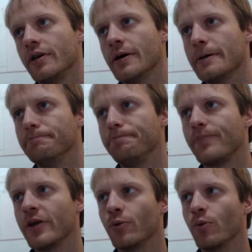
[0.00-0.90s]
Um,
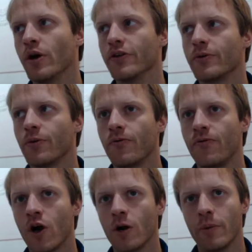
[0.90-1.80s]
it was
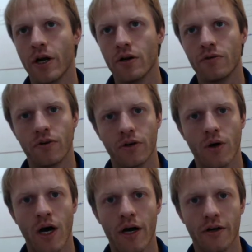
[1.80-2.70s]
far better for new
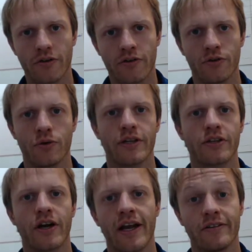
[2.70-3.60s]
hires to get
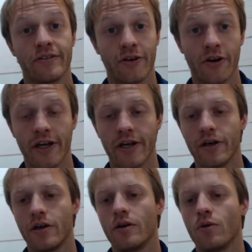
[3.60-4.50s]
their hands dirty
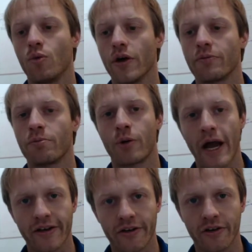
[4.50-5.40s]
with
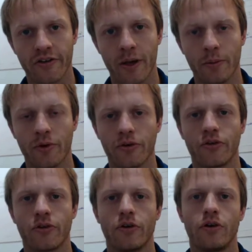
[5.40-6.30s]
practical
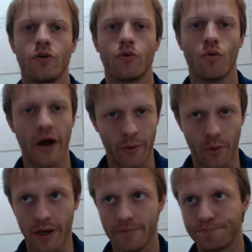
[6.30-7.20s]
examples right
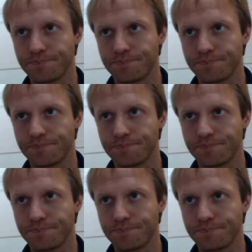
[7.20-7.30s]
away.